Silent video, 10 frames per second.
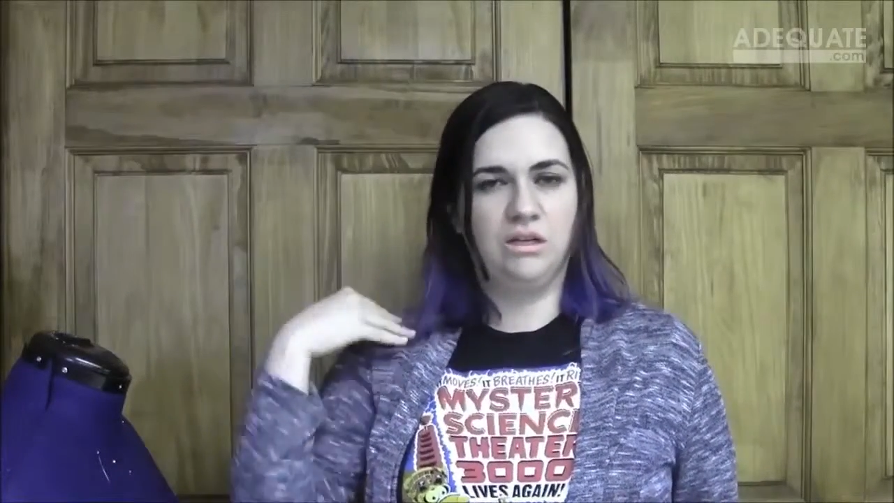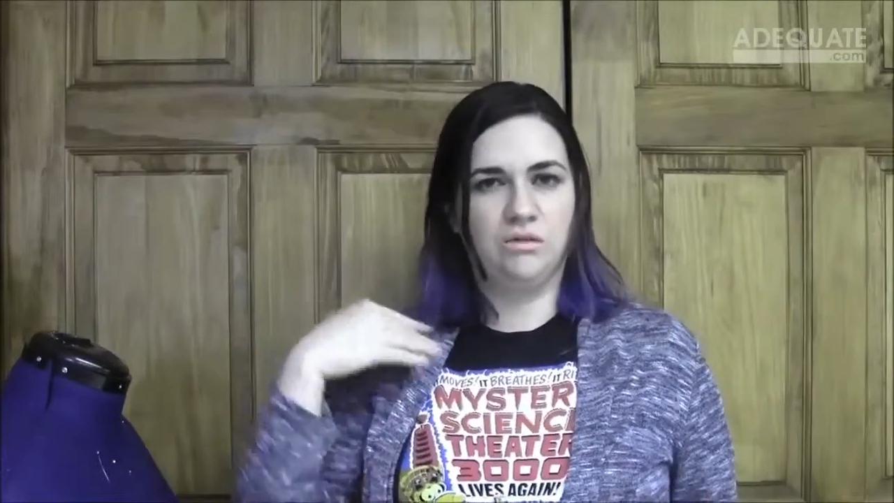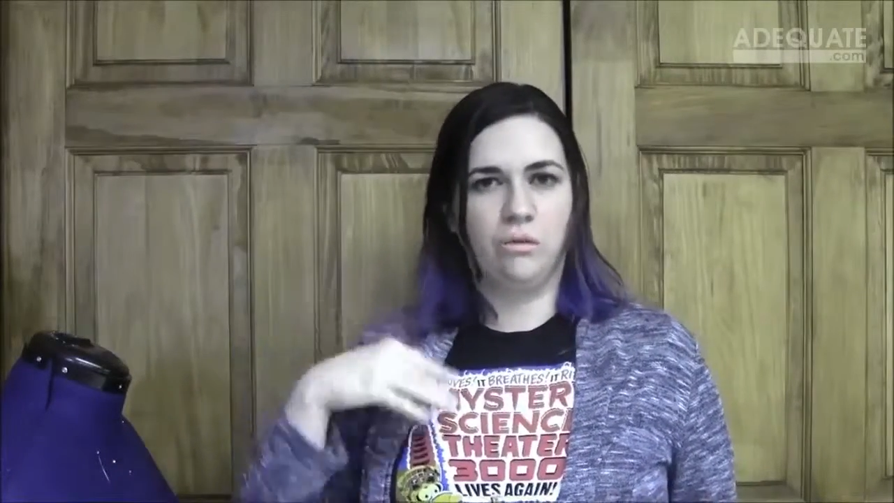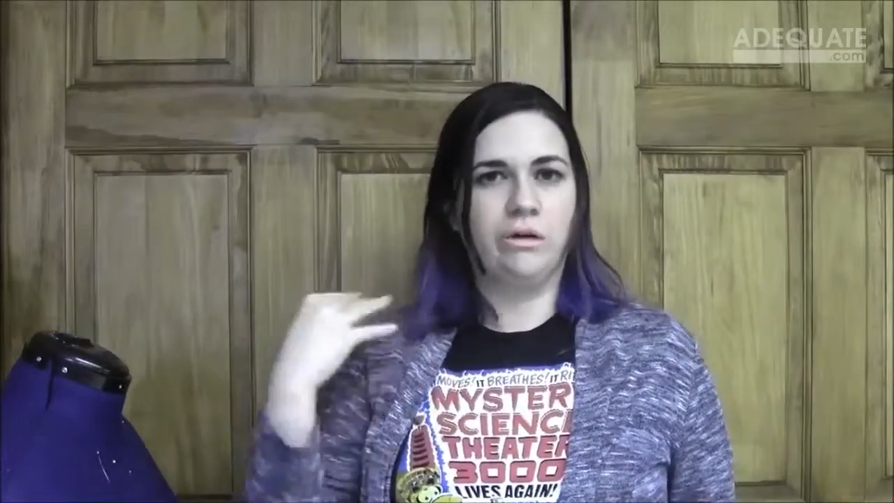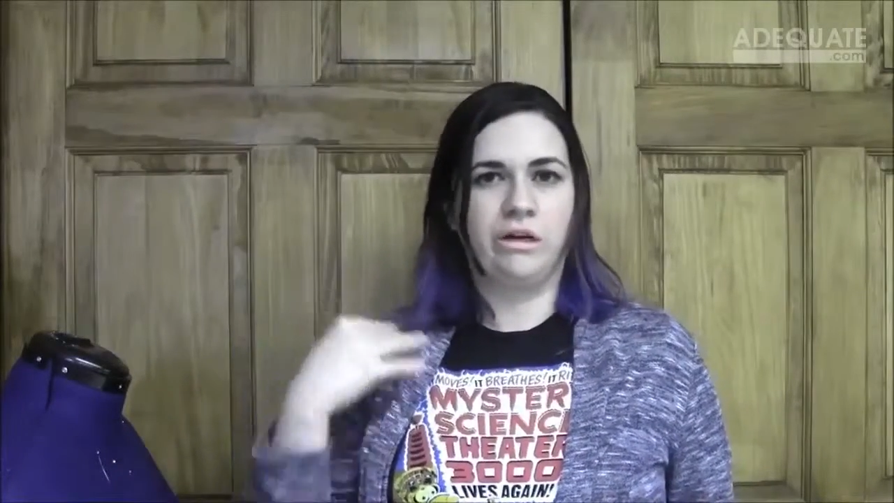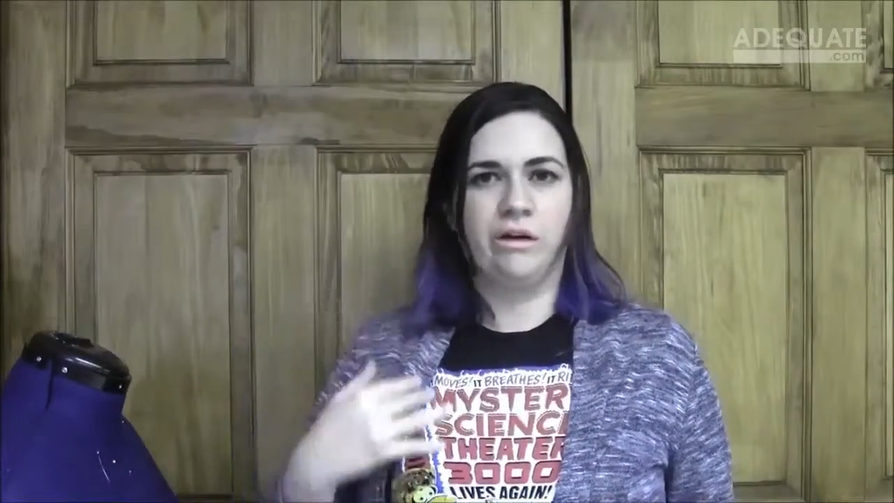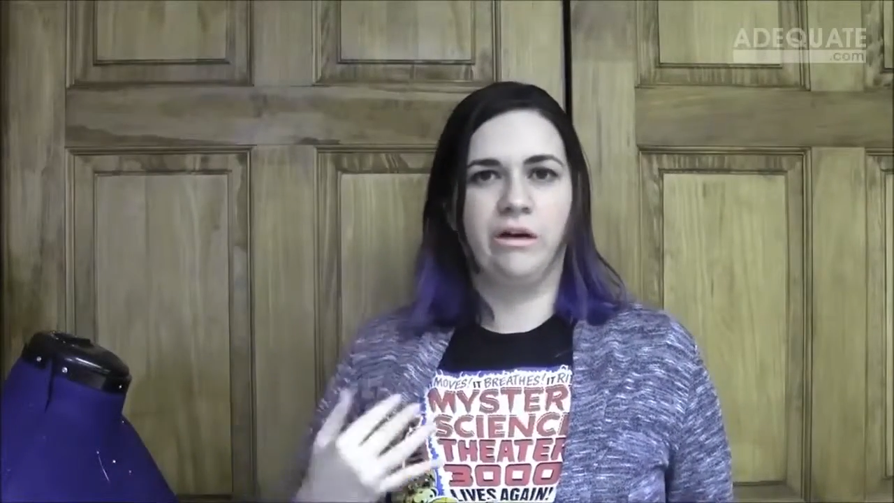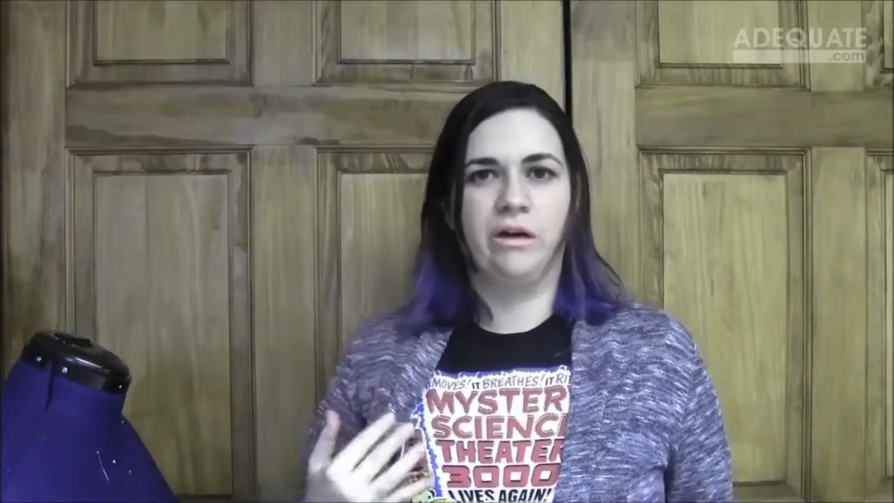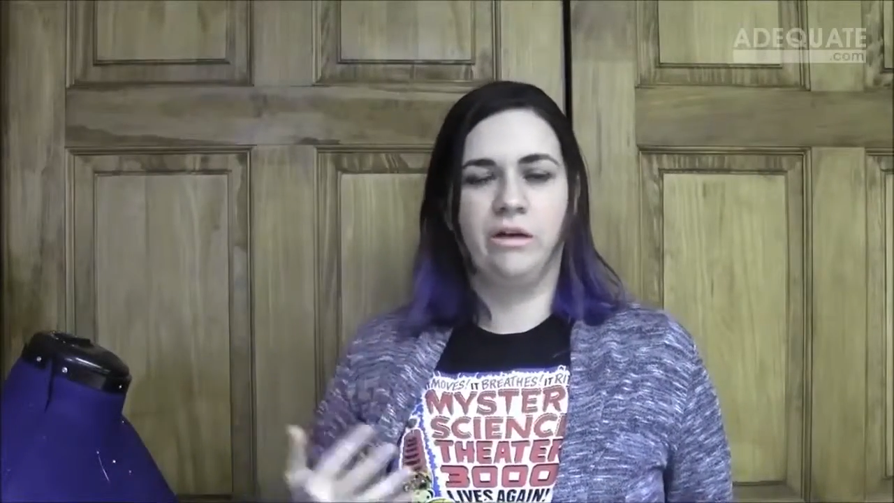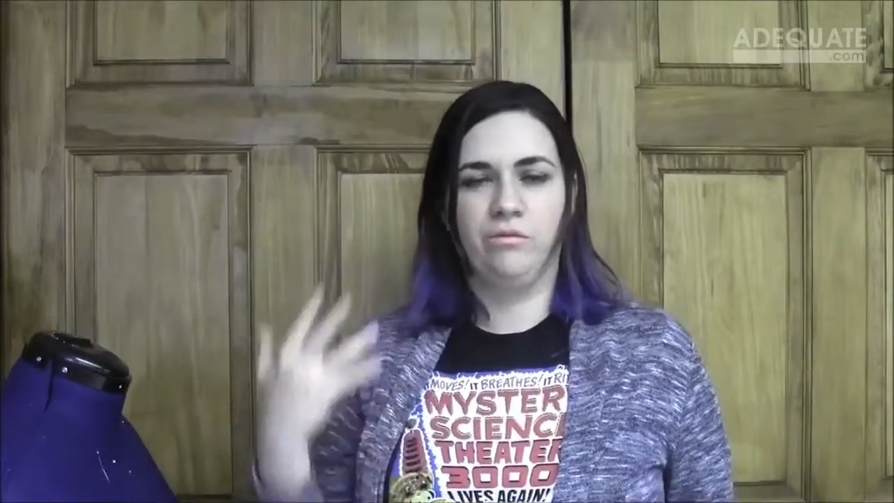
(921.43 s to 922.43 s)
it
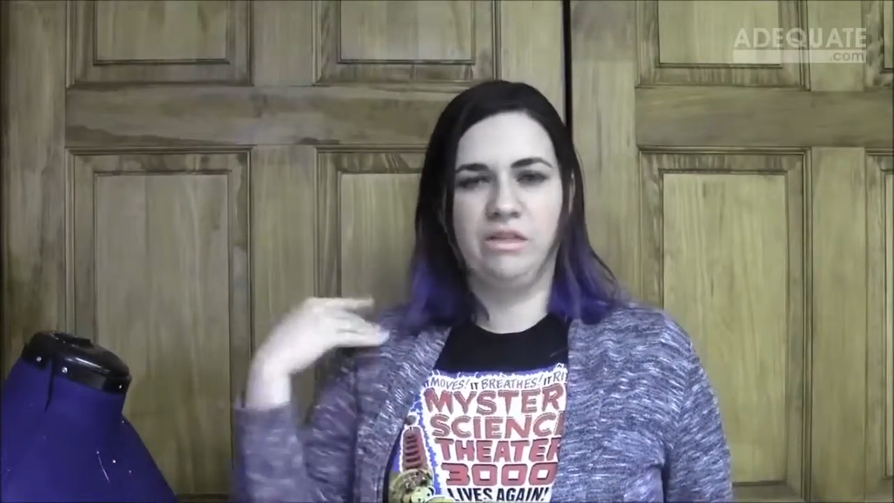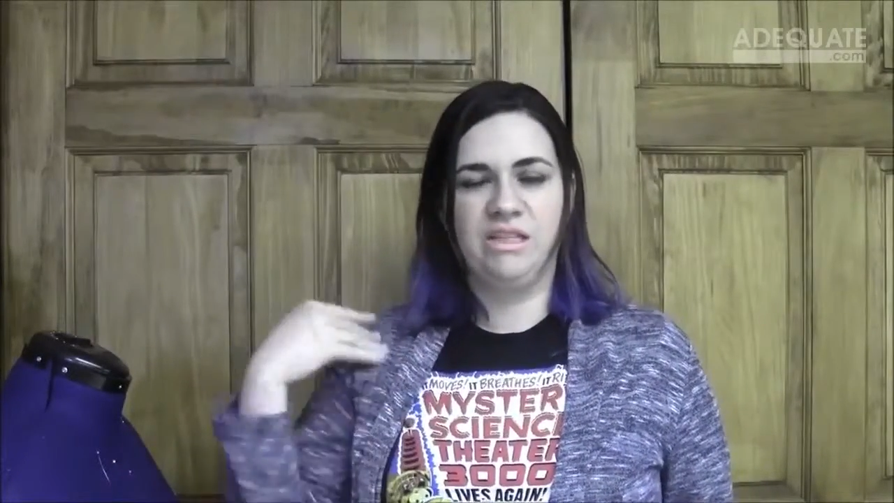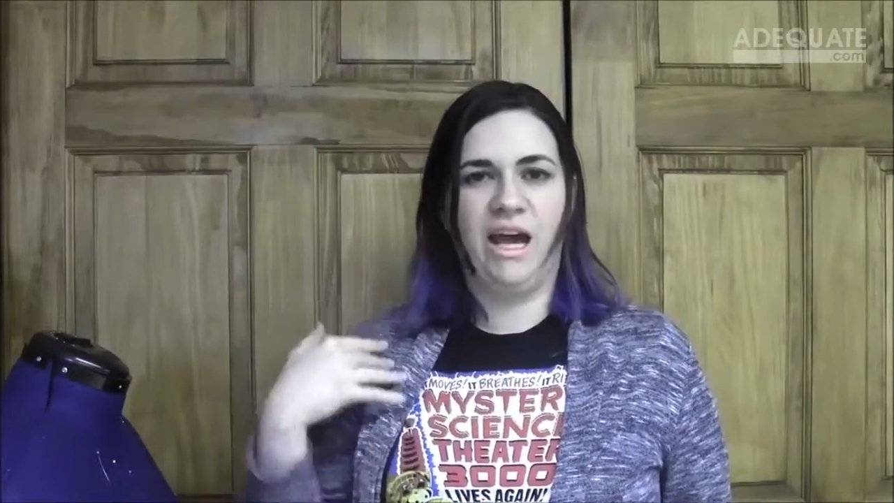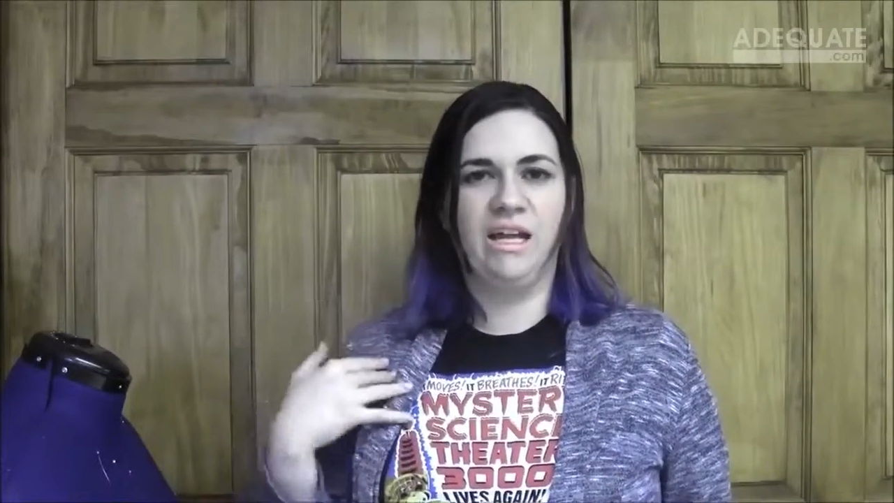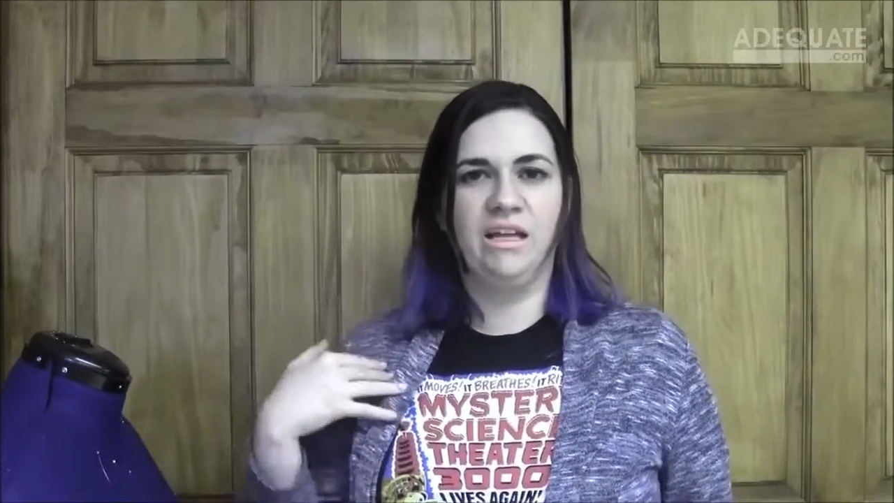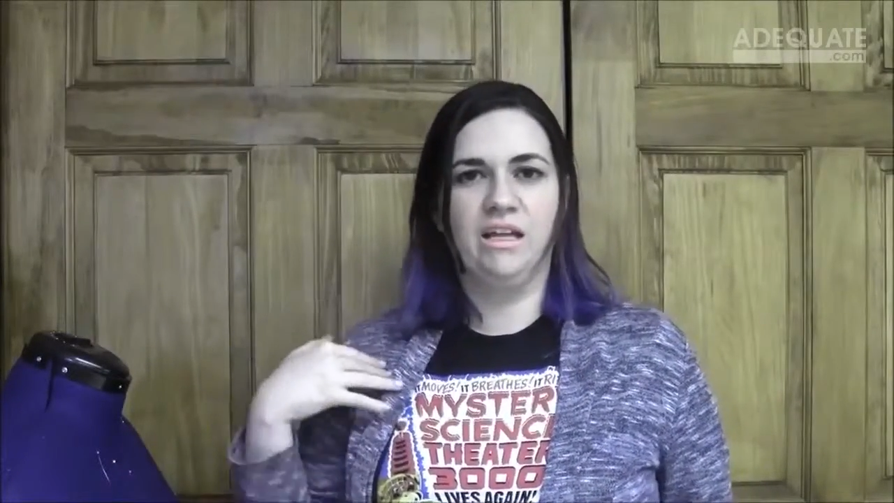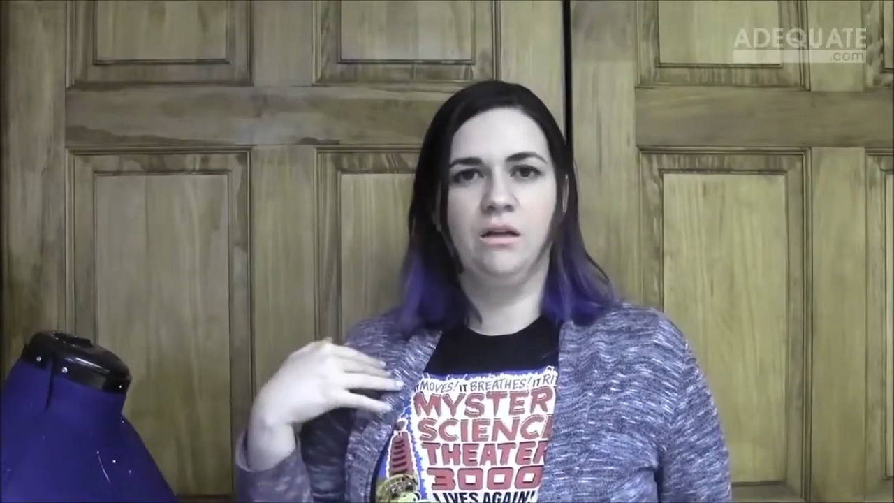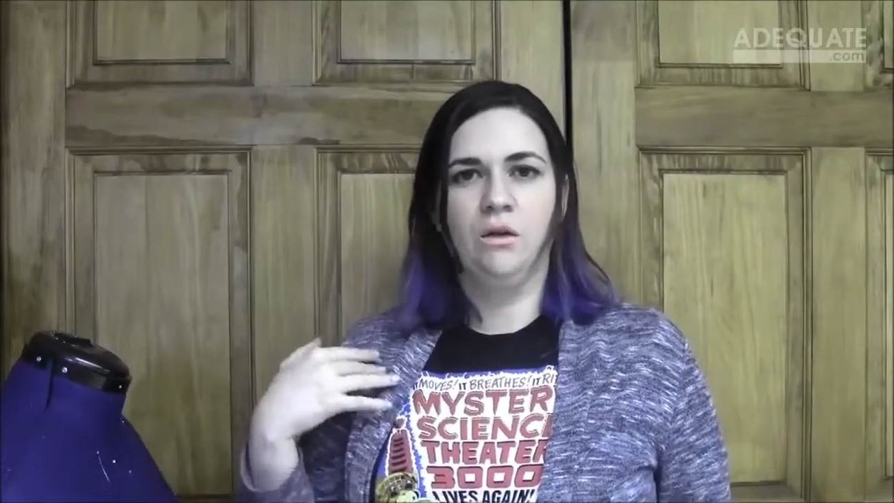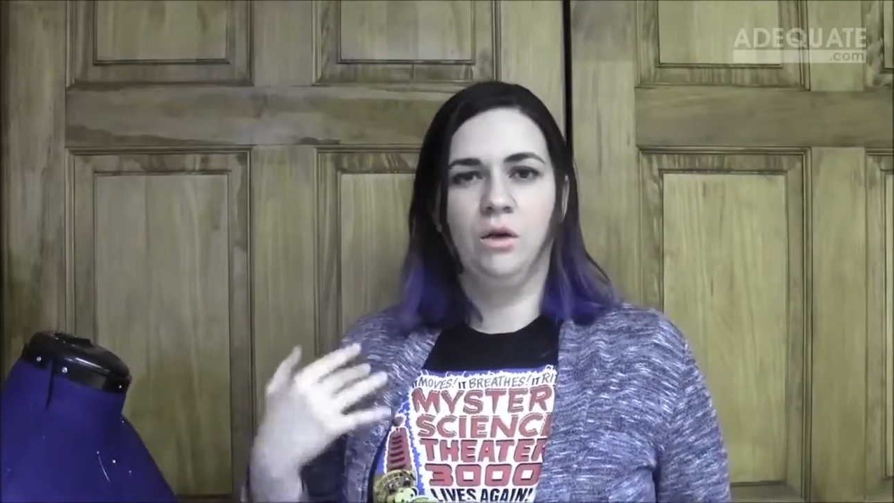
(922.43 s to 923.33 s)
shorter and restyle it.